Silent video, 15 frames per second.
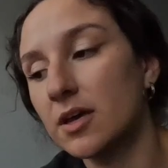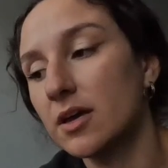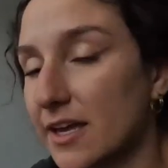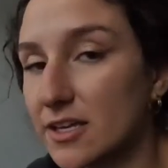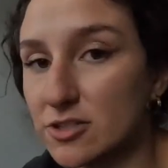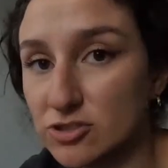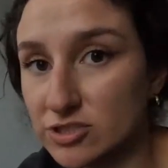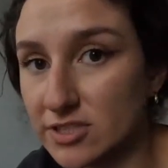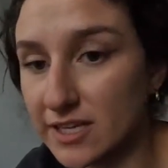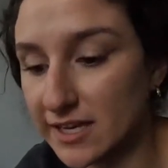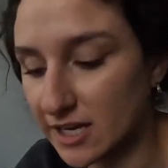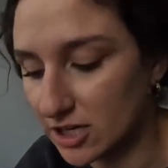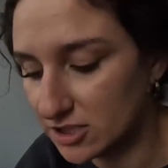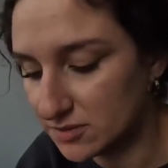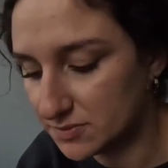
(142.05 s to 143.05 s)
That usually
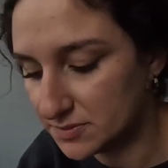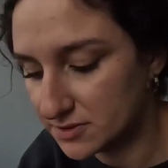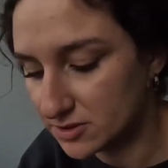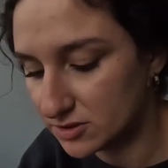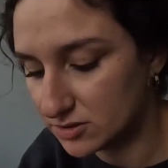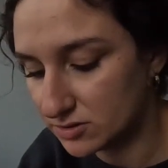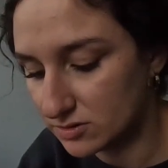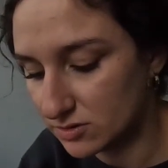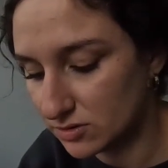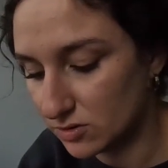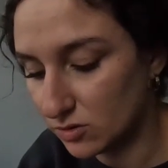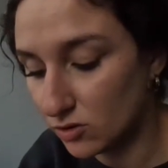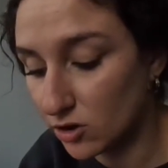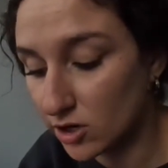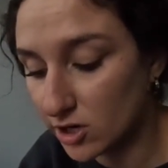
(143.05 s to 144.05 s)
helps.
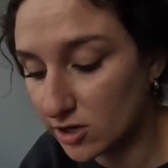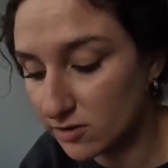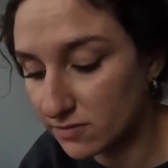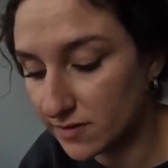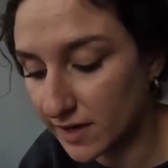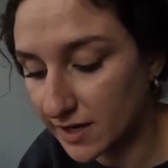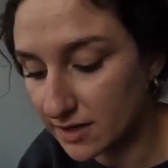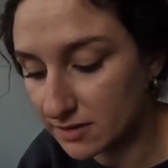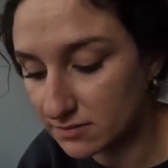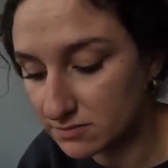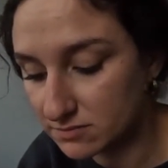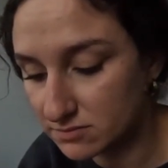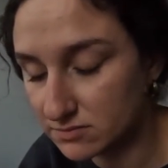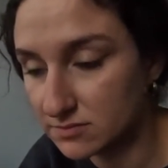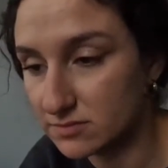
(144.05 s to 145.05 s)
Or if I
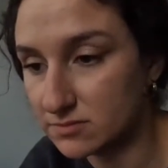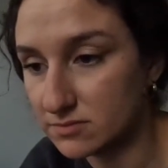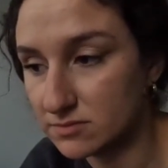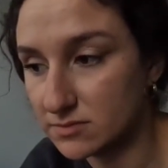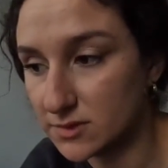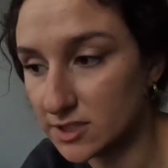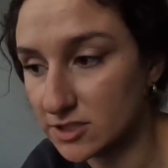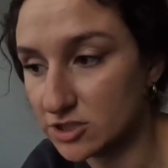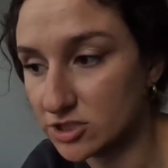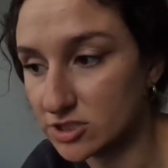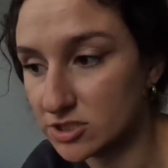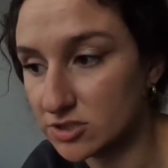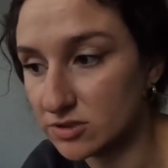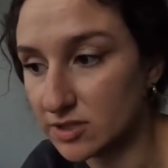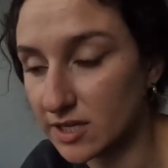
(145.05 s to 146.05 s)
did
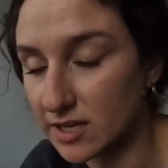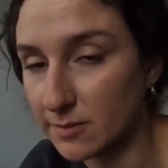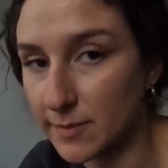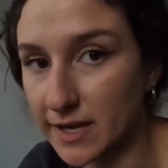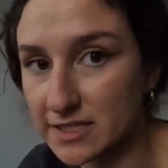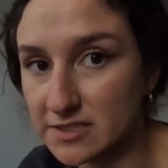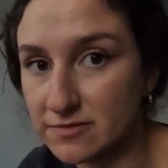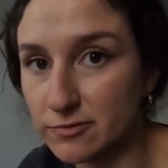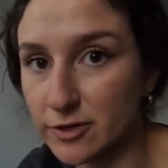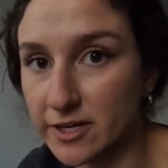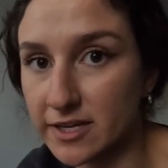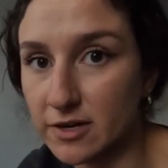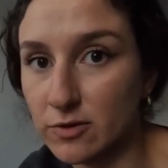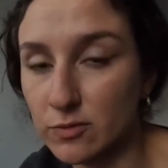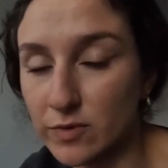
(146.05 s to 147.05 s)
just do like a massive
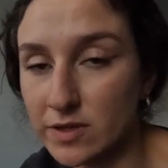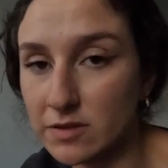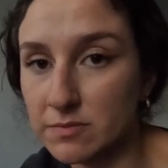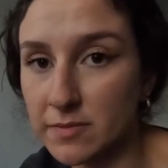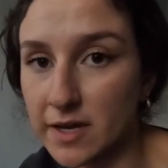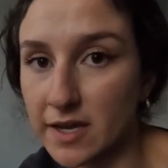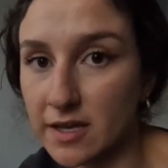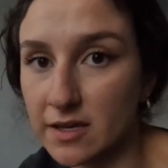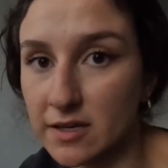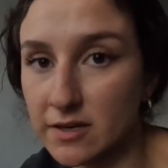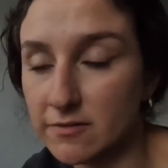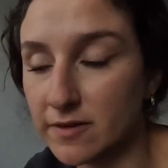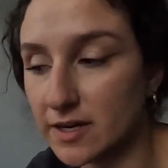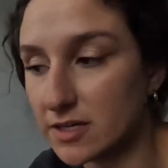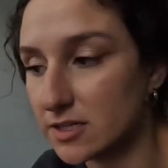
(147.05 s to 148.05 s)
workout with my
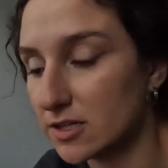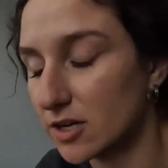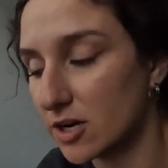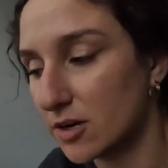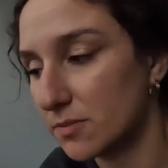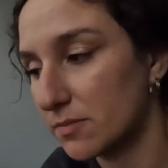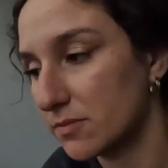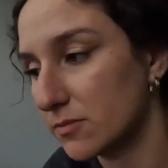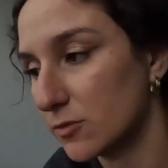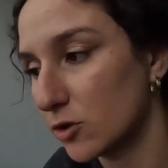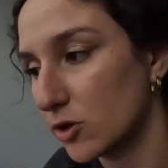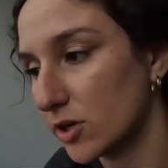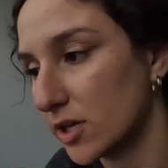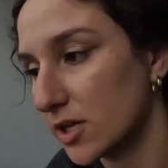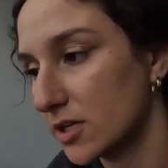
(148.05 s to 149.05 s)
affected arm
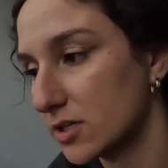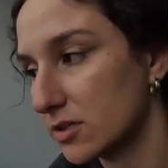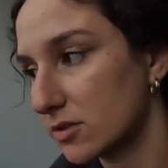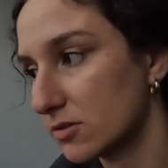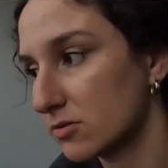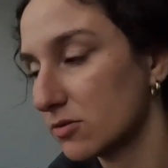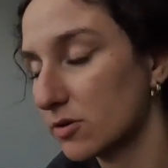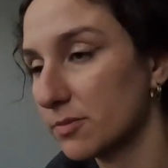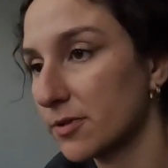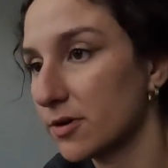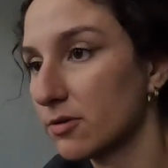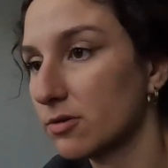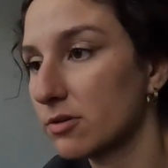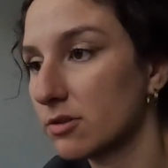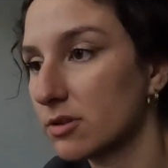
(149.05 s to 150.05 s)
or hand or
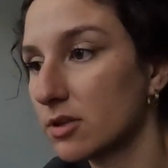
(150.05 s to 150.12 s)
both.